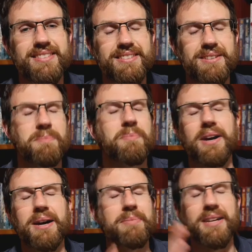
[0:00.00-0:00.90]
sort of
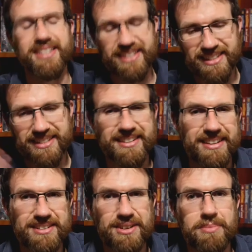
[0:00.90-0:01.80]
browbeating
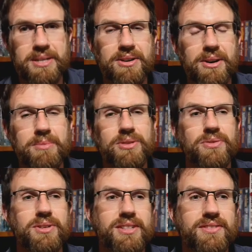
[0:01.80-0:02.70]
Nobby Nobbs
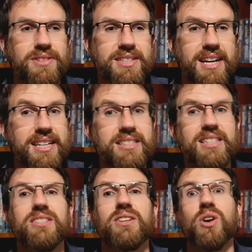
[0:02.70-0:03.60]
for dating
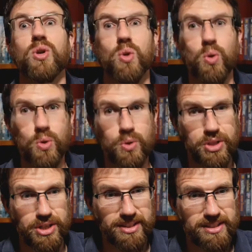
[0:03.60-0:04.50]
this
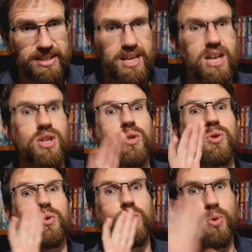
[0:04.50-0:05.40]
gorgeous
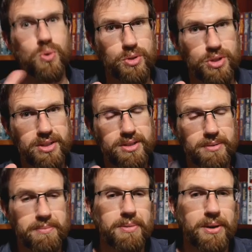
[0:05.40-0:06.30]

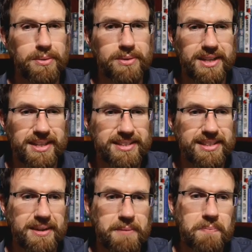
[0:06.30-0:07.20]
pole
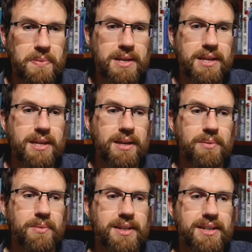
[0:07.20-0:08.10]
dancer.
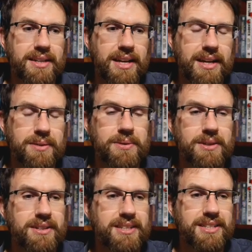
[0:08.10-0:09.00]
And when
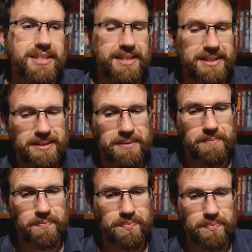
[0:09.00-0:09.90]

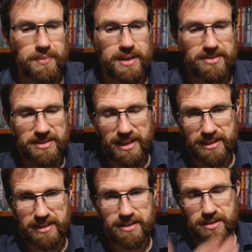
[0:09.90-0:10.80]
Angmar and
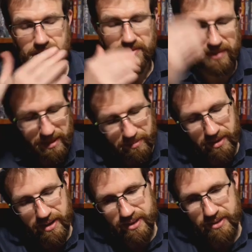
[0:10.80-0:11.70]
Sally, the
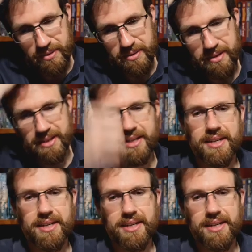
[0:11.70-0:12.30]
vampire, sort of